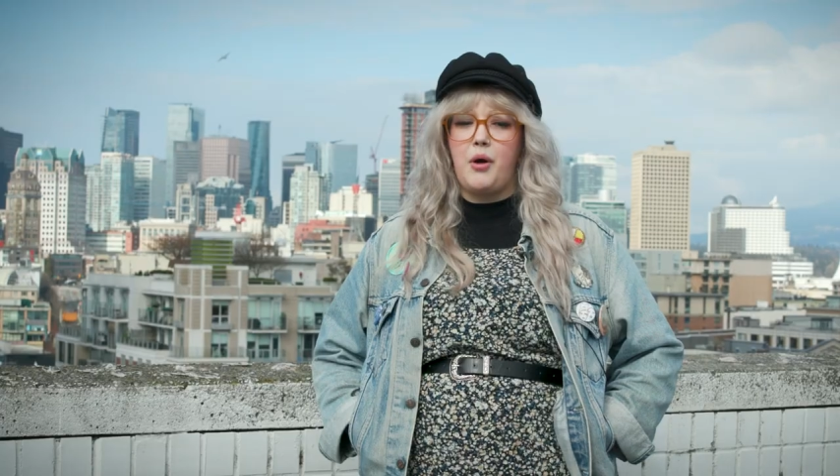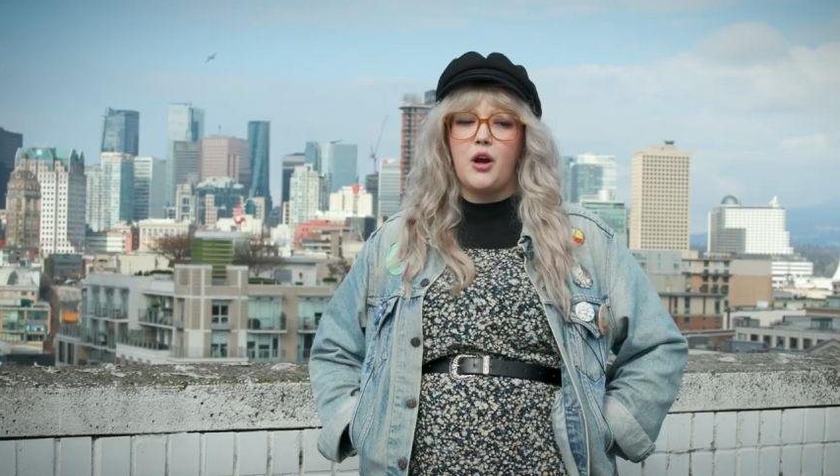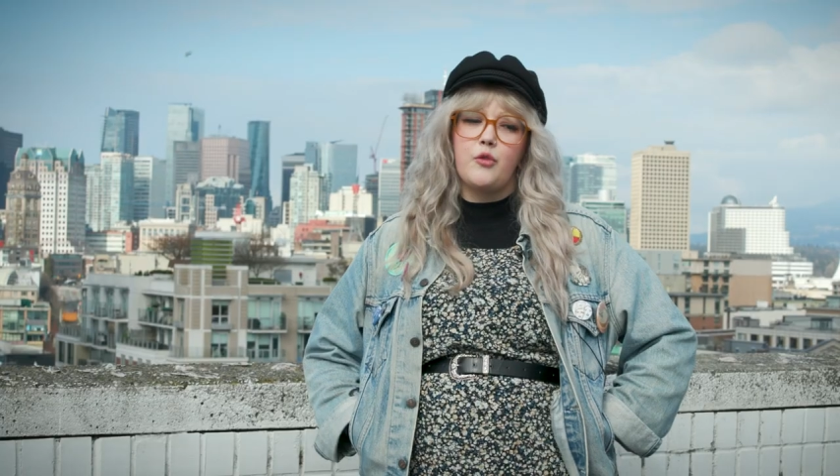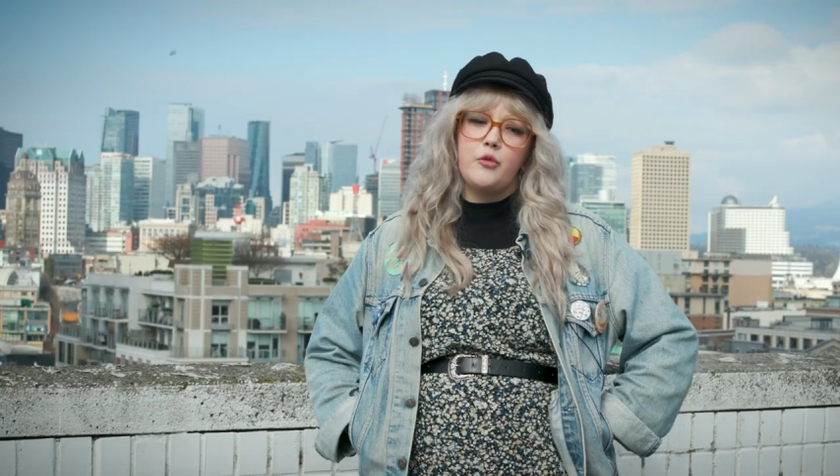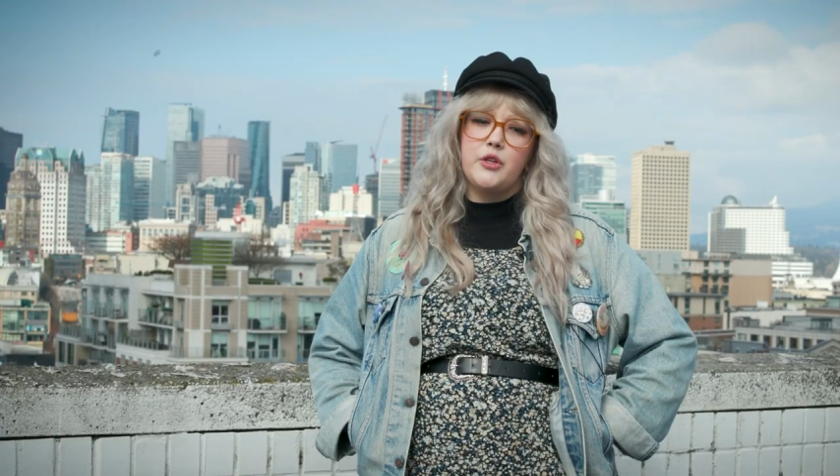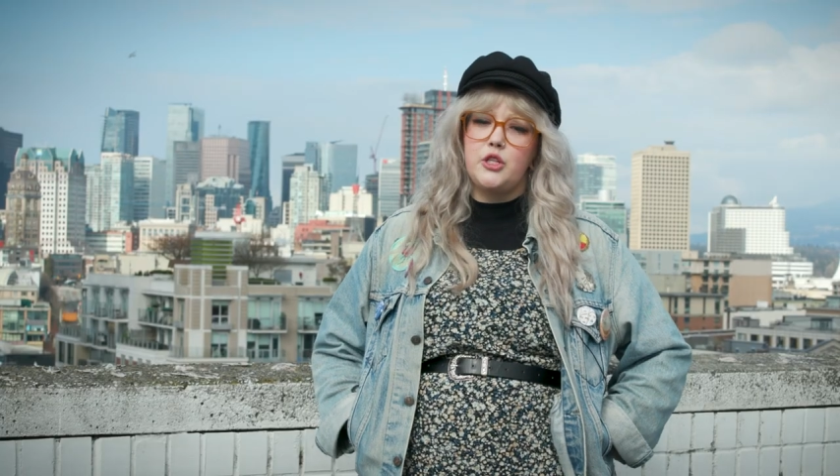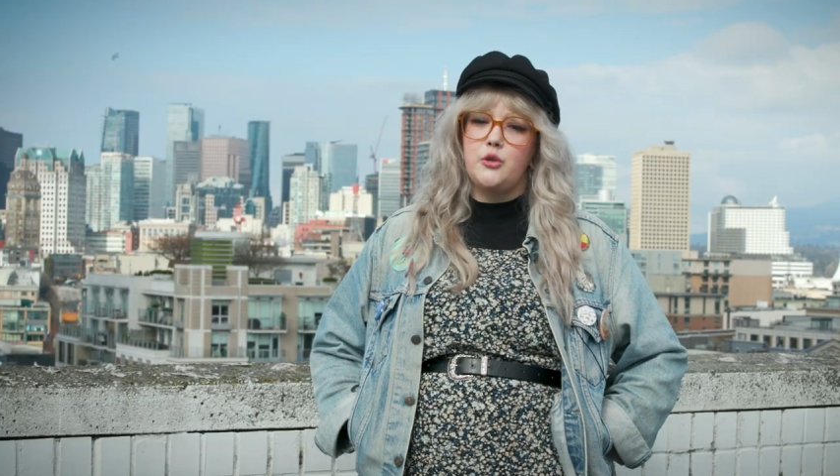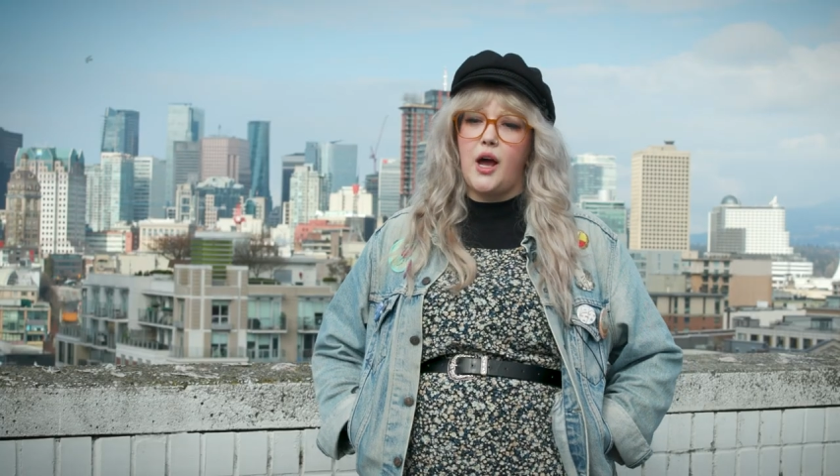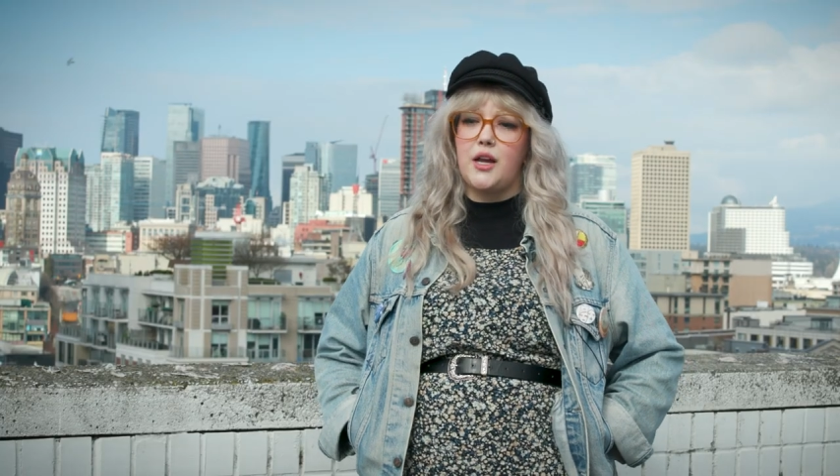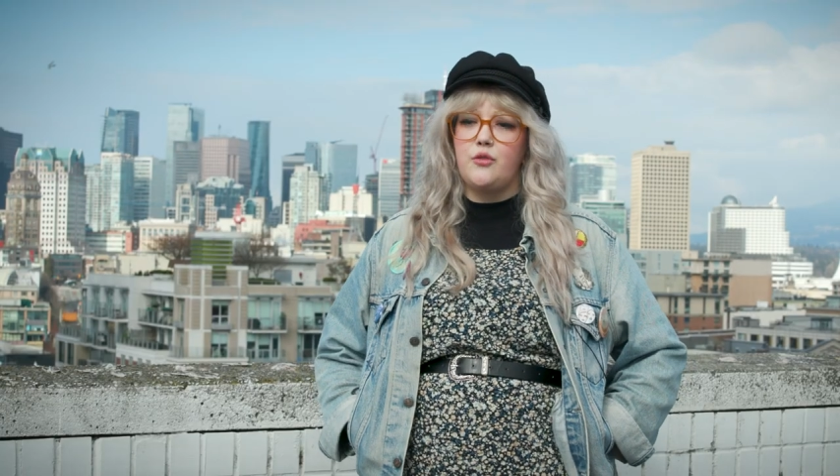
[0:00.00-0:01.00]
part of what we
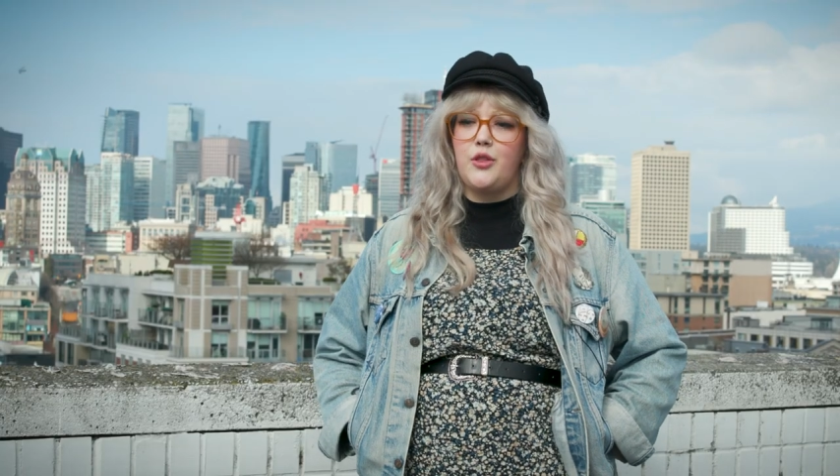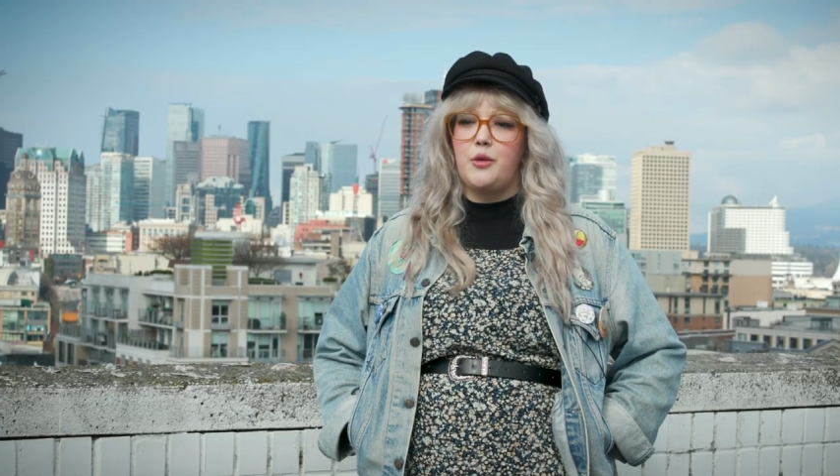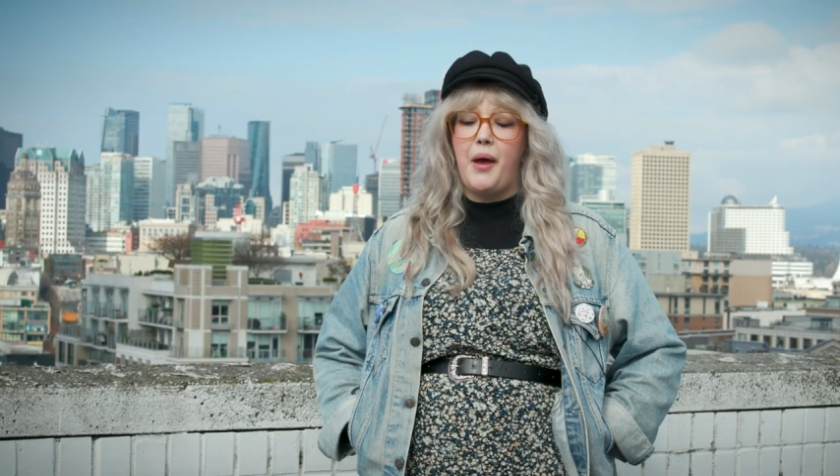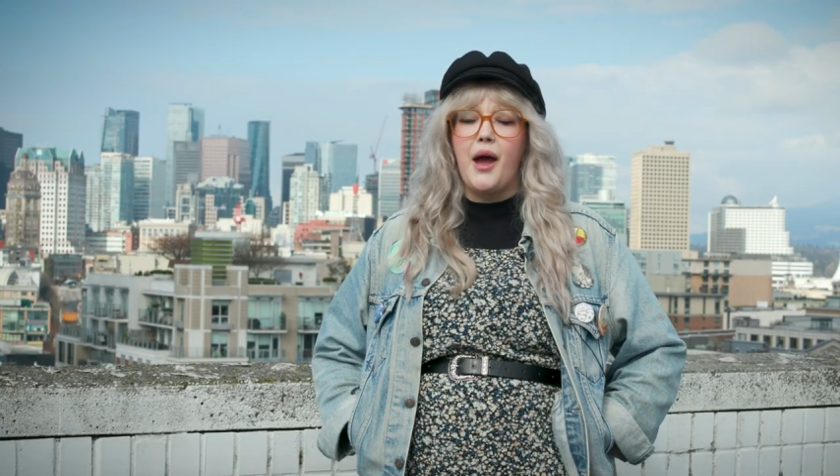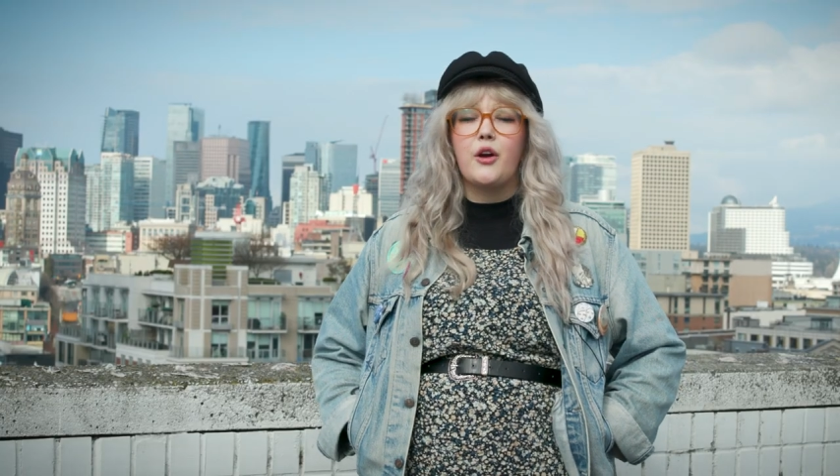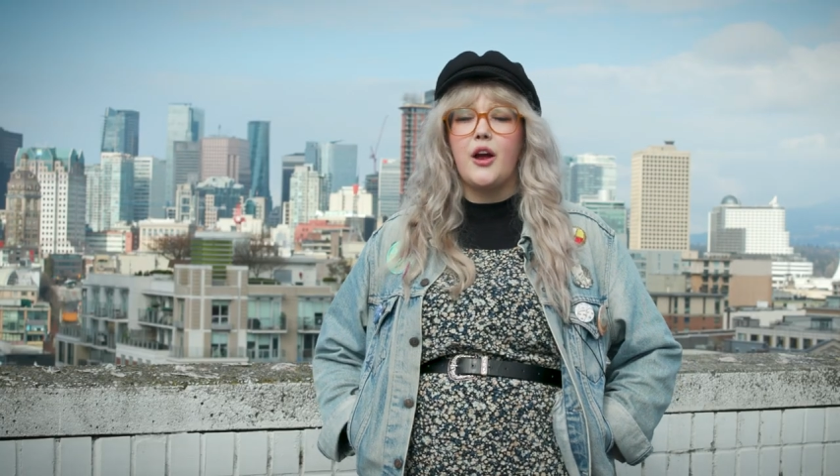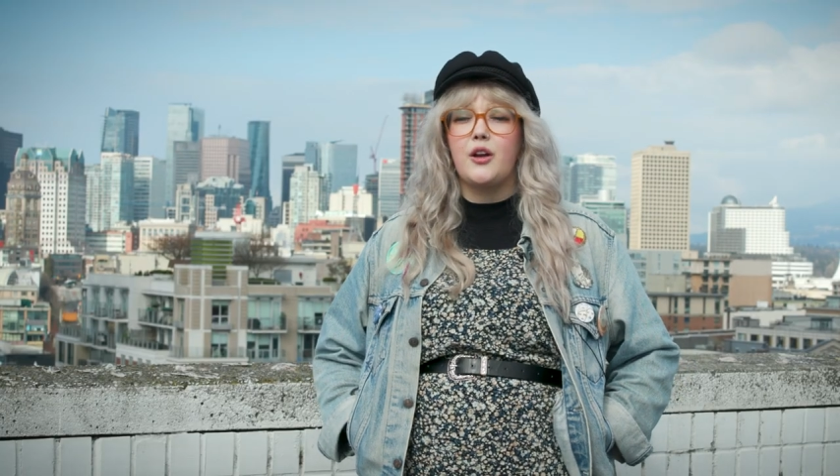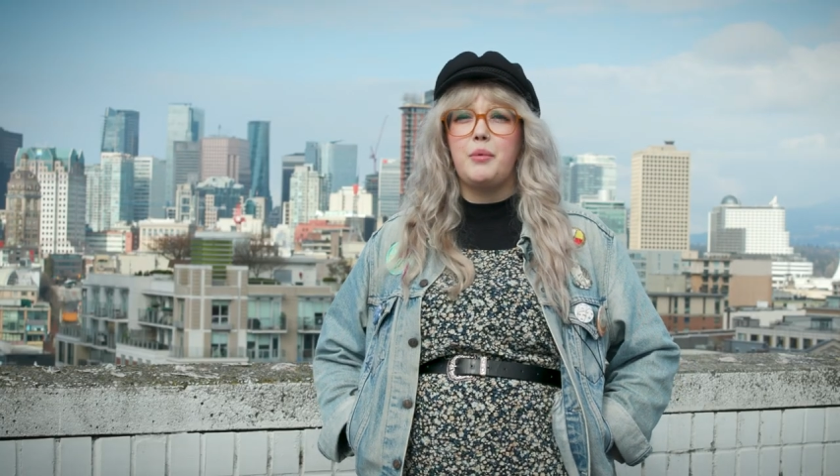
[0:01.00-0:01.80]
do kind of in the background